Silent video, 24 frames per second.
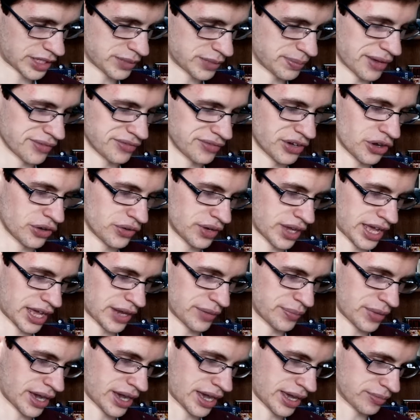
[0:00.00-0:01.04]
That's my vote
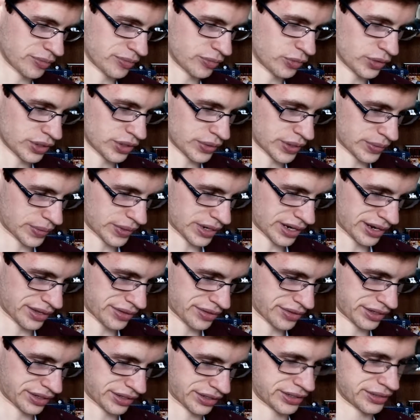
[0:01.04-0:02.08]
and my what I
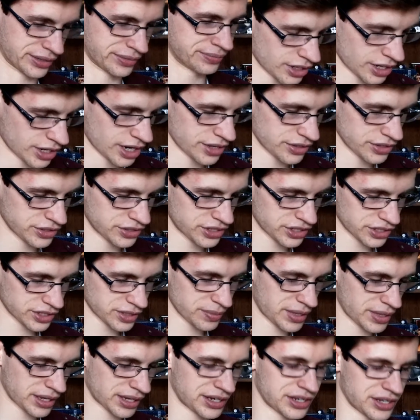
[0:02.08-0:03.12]
think. This
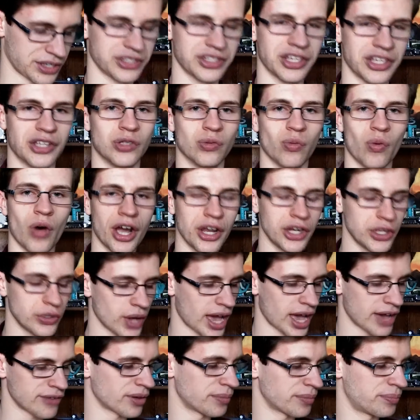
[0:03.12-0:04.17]
doesn't make any sense. Why do
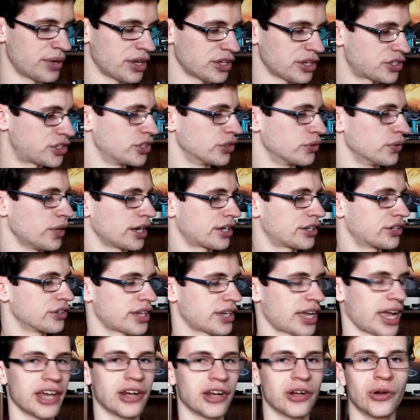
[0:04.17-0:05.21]
you have a Best Director
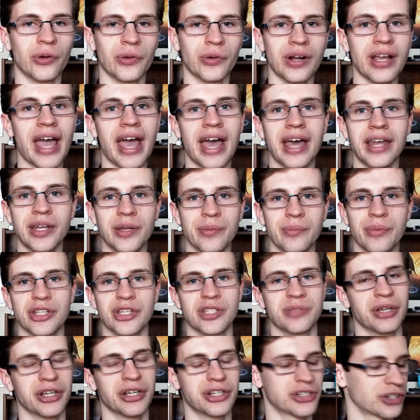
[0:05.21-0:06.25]
category and a
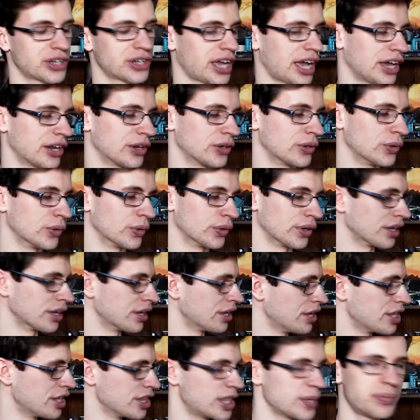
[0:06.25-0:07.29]
Best Picture category?
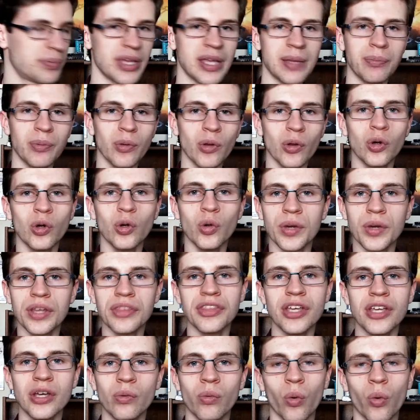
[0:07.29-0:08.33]
The people who
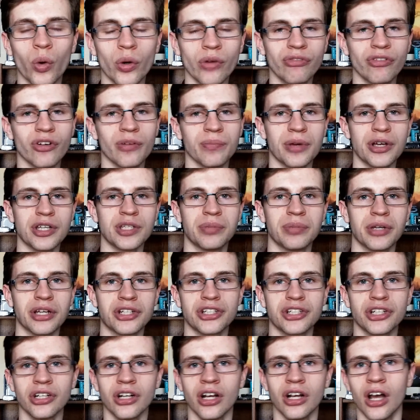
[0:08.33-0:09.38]
win the award for Best
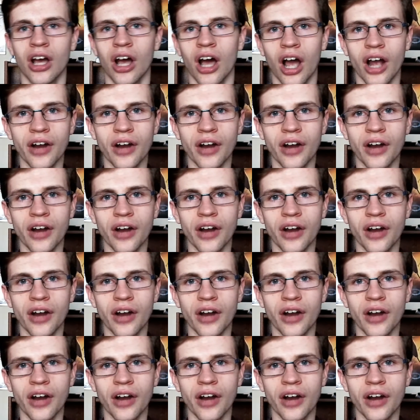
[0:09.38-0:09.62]
Picture